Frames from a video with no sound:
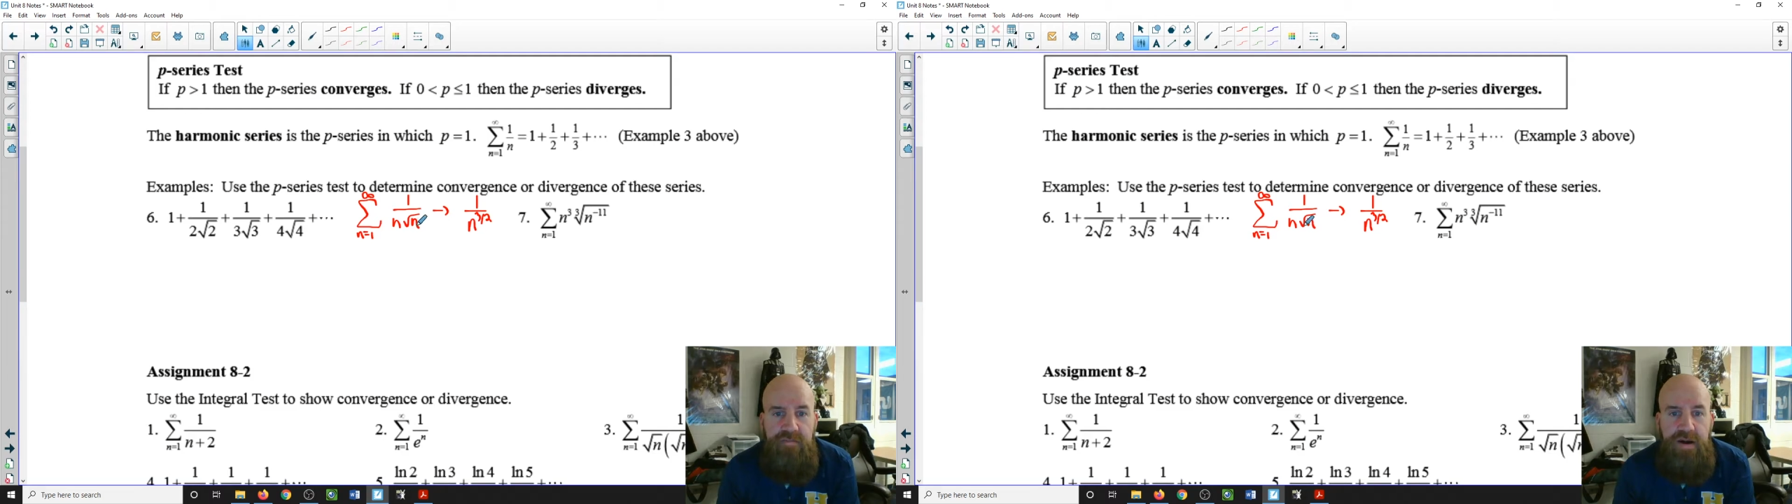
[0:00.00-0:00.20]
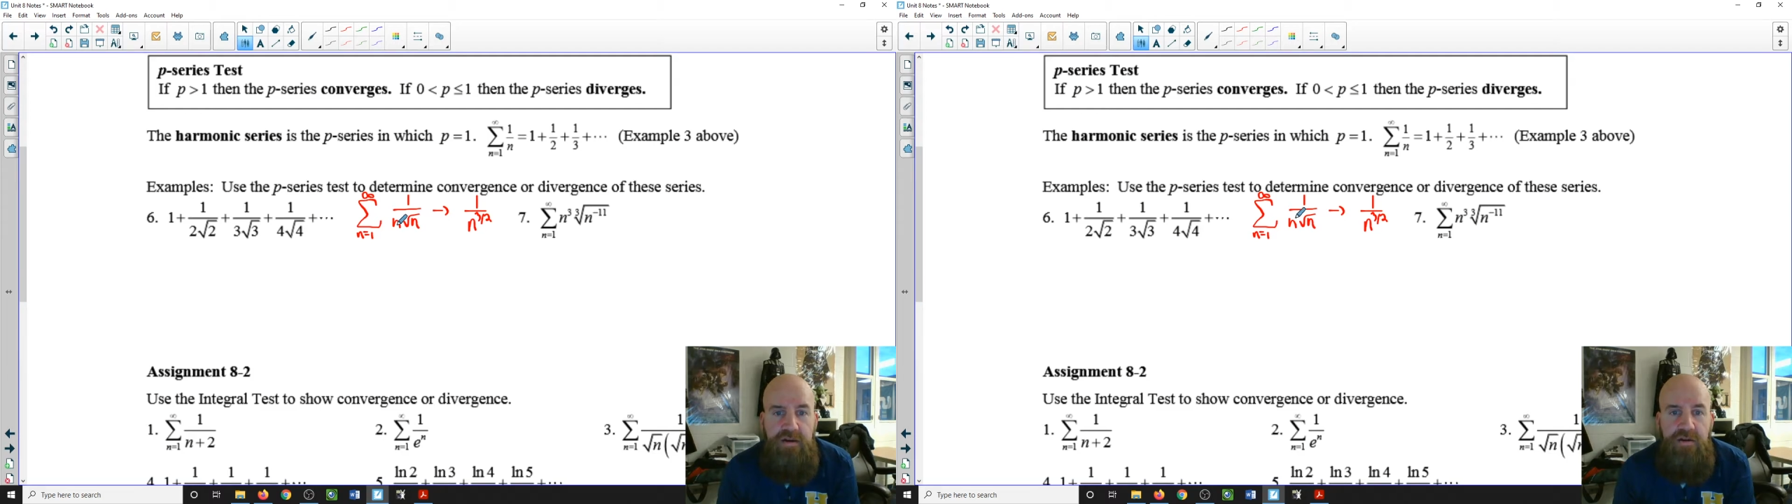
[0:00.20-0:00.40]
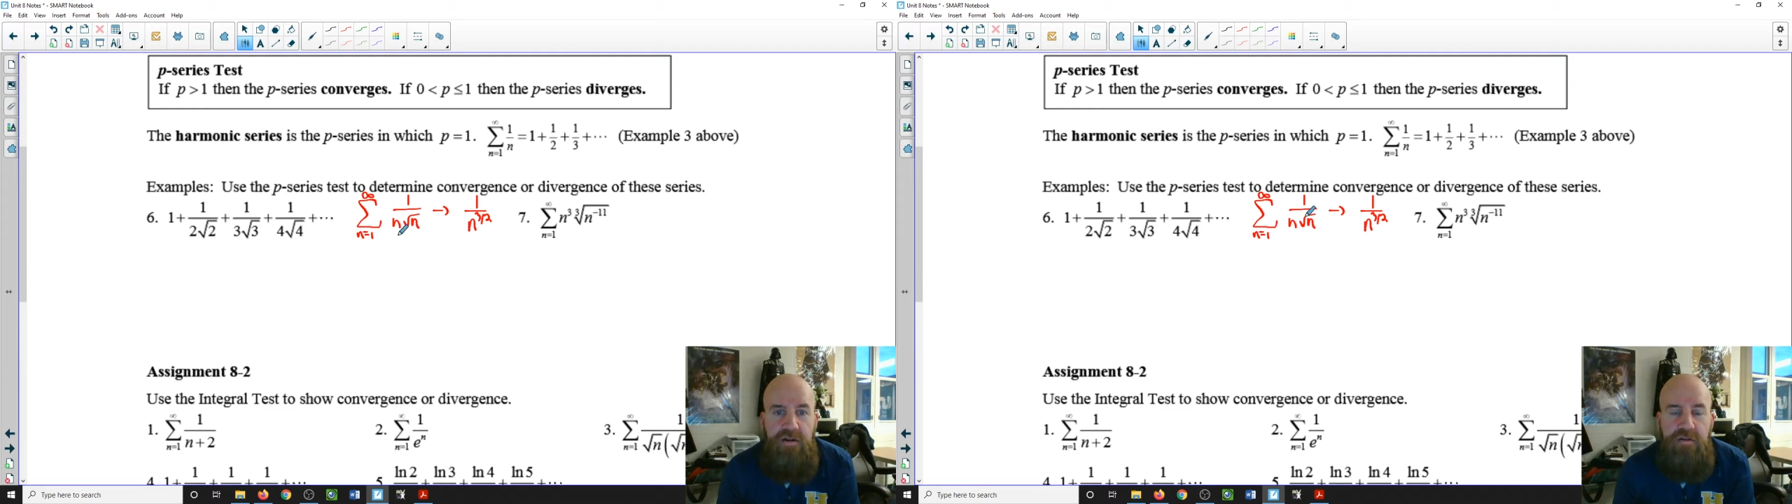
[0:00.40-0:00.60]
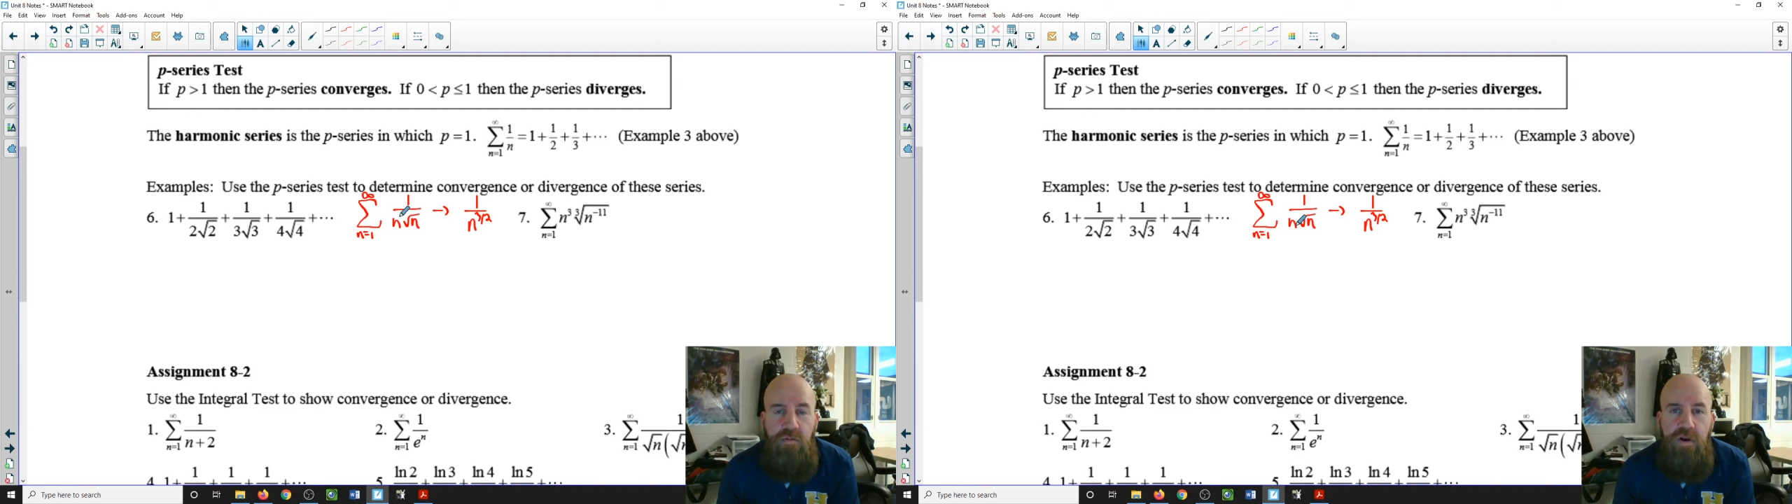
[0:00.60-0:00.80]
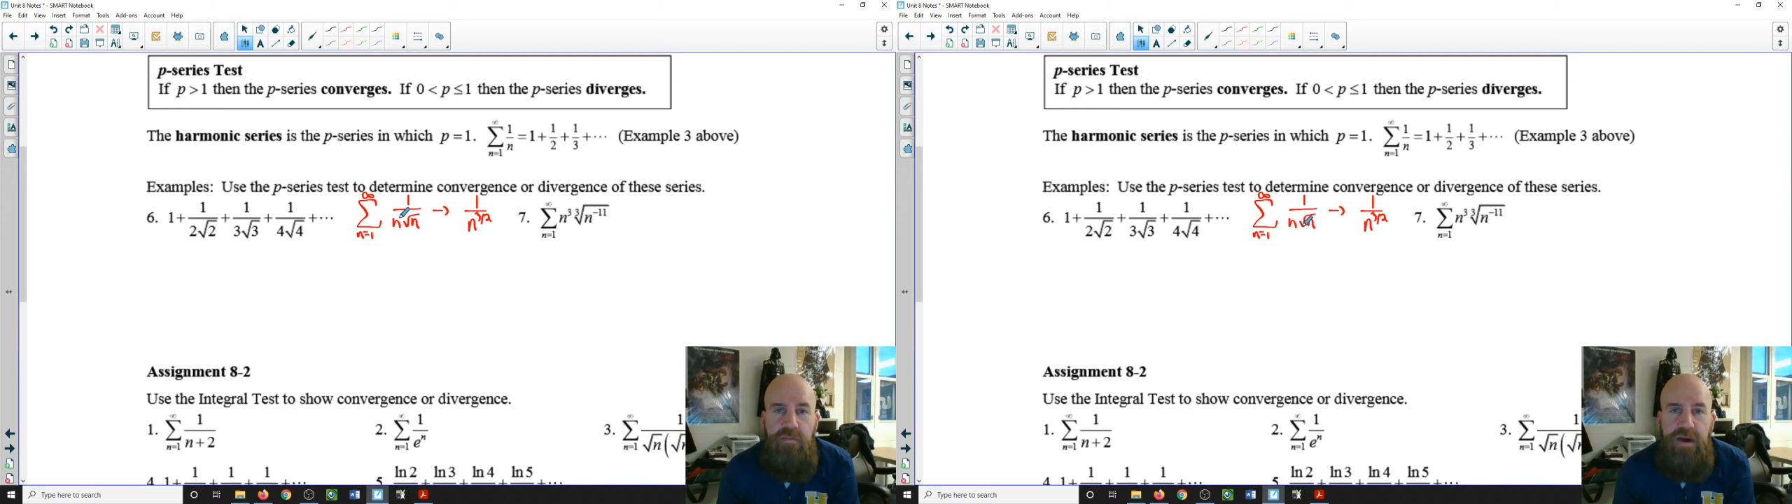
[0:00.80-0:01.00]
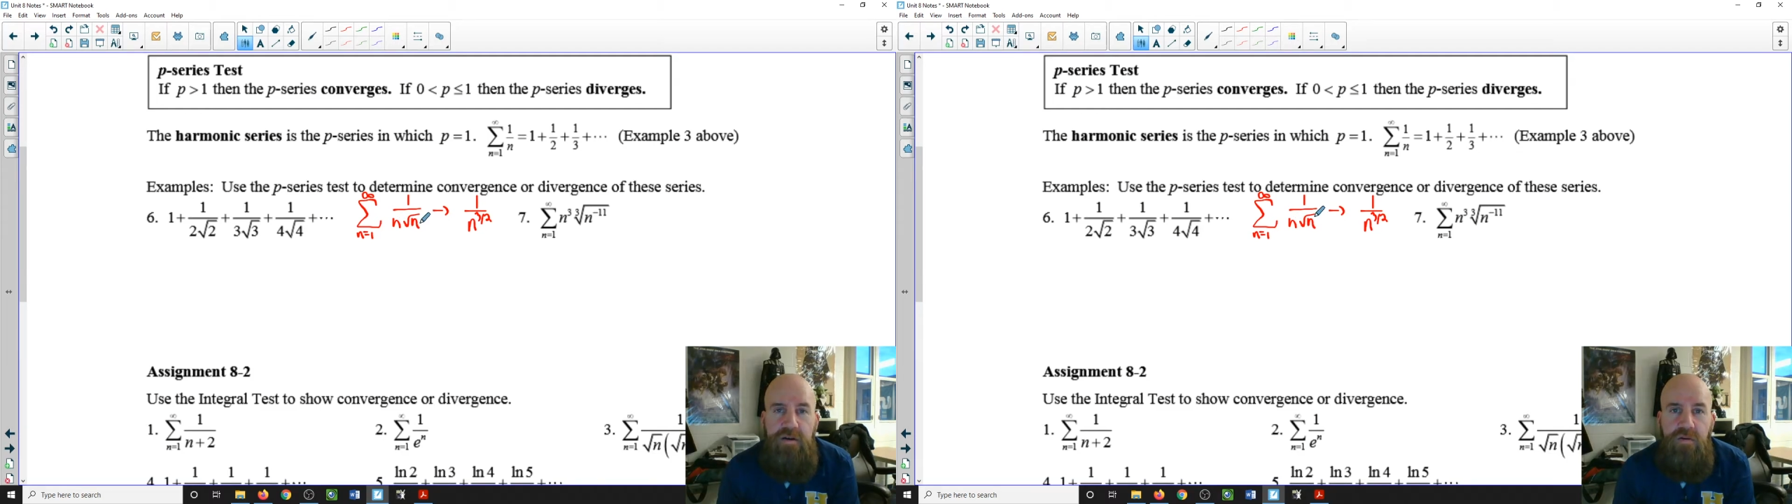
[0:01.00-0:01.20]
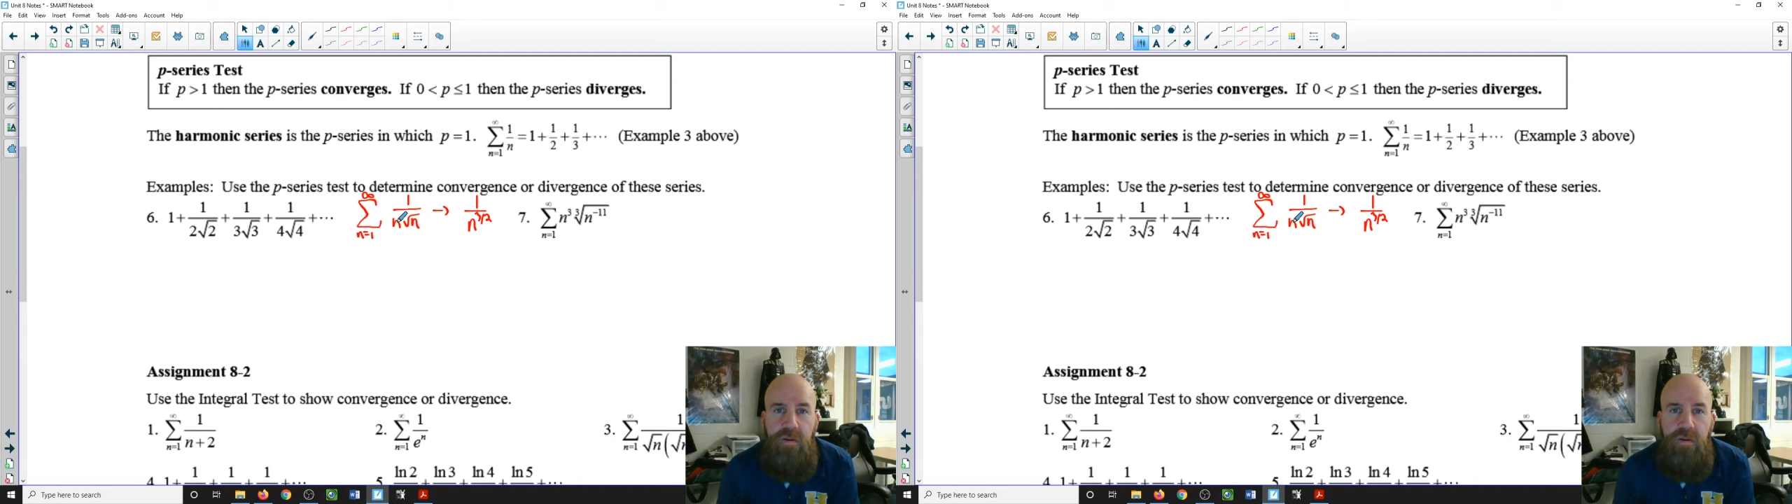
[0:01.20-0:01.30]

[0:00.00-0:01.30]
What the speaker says: power and a 1 power.